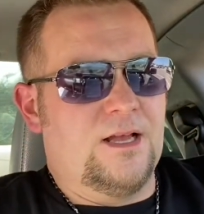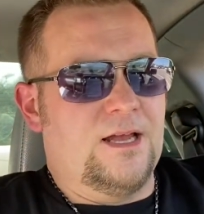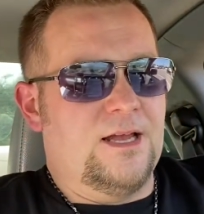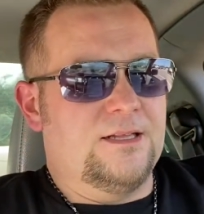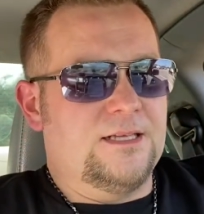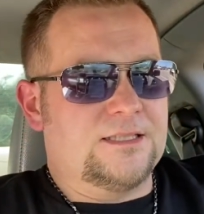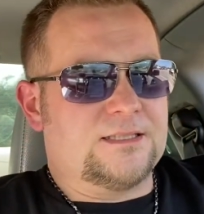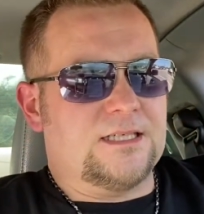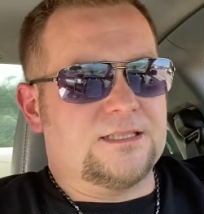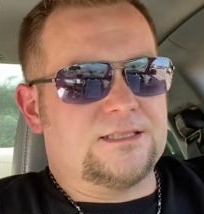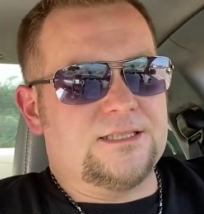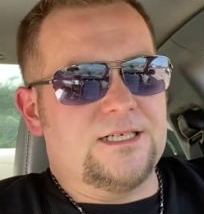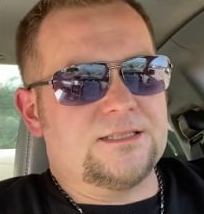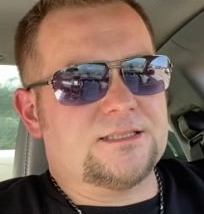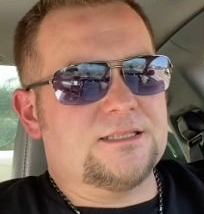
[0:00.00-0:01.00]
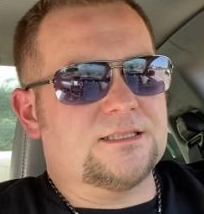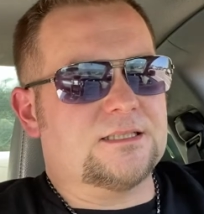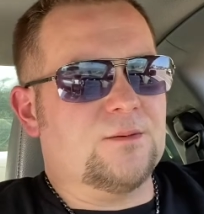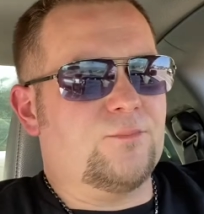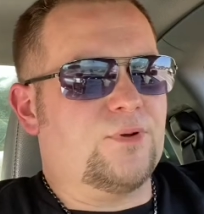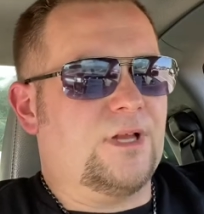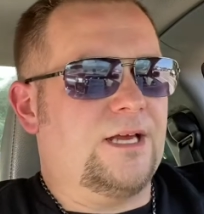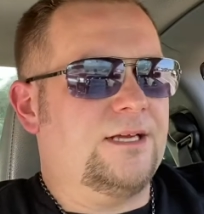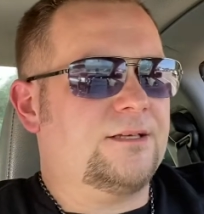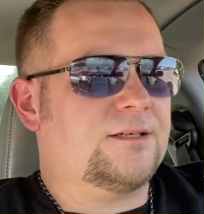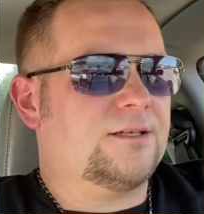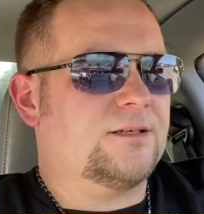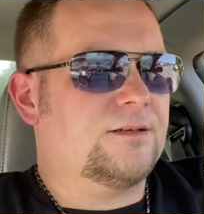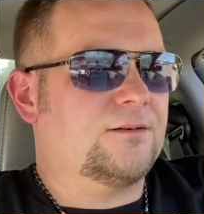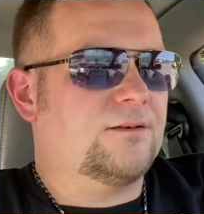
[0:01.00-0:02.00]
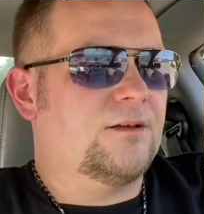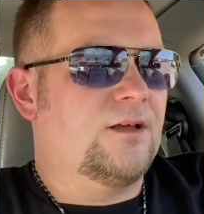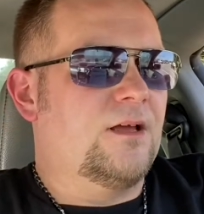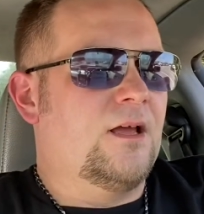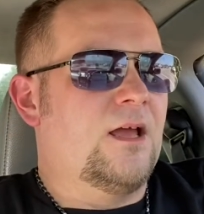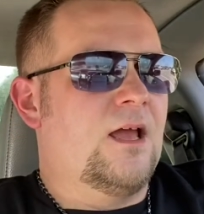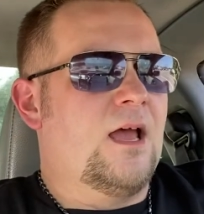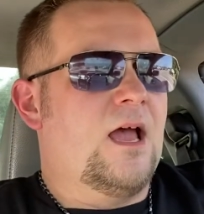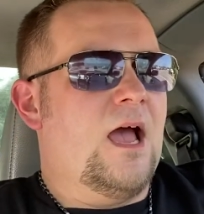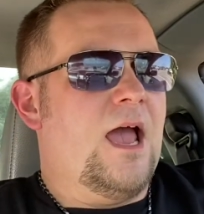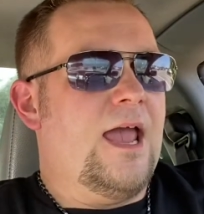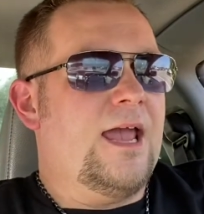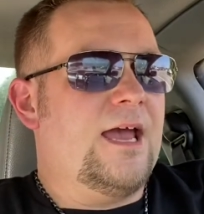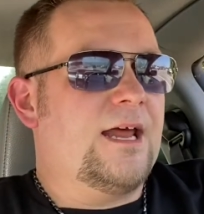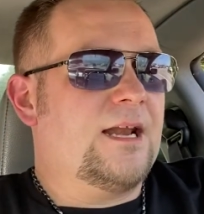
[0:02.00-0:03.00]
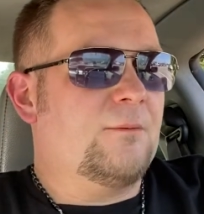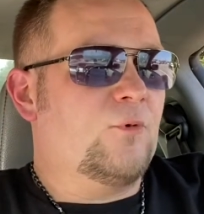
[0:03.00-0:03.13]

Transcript: This is a citizen's complaint, and